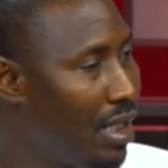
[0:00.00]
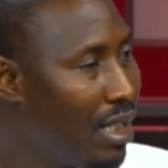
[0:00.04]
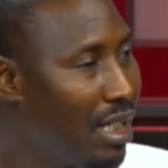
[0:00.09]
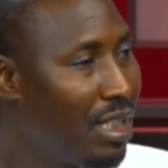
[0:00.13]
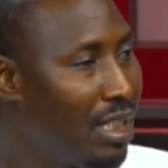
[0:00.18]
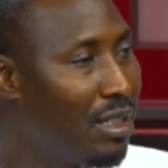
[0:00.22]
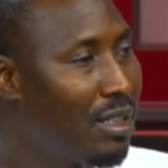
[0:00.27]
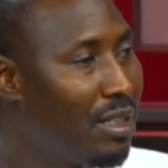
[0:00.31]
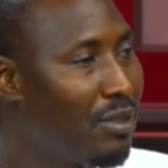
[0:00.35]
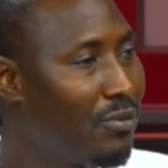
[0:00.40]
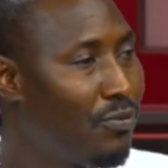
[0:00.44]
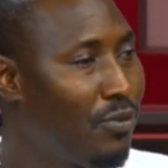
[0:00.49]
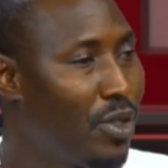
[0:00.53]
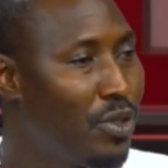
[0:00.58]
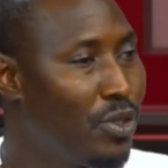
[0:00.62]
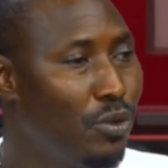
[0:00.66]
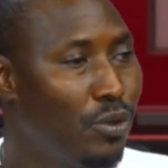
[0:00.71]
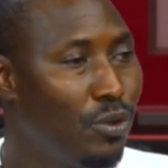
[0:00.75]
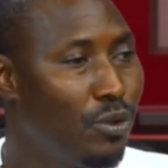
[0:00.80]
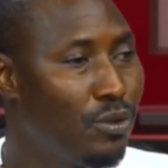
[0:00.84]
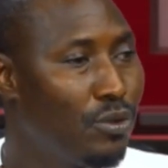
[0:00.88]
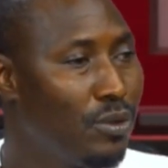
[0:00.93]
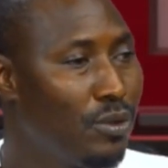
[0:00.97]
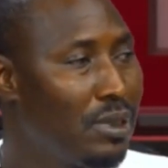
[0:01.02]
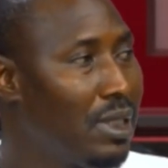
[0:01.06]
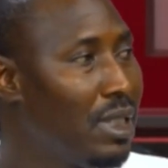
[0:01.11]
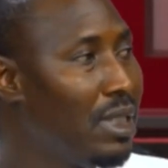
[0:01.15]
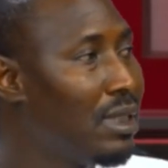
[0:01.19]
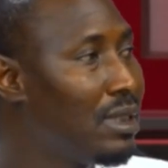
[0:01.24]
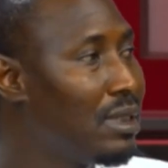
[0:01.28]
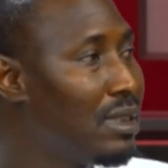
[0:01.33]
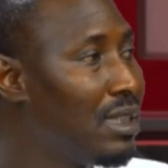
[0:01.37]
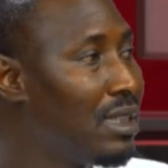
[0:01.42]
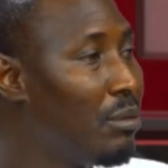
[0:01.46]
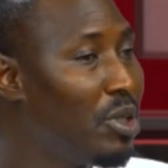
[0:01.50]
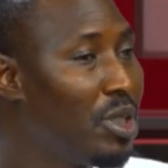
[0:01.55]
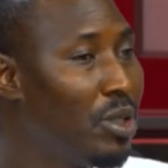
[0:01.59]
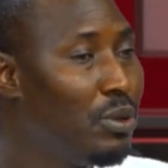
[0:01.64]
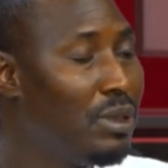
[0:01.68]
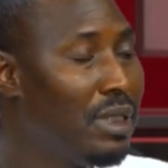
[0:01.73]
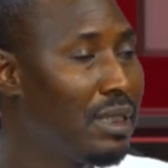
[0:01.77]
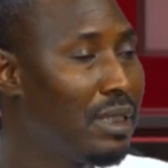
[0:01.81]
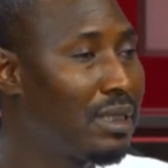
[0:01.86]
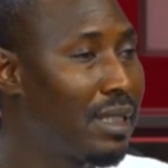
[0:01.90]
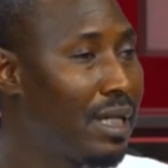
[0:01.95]
And for you to think somebody
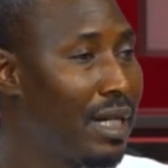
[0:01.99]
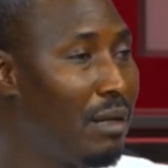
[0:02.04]
will just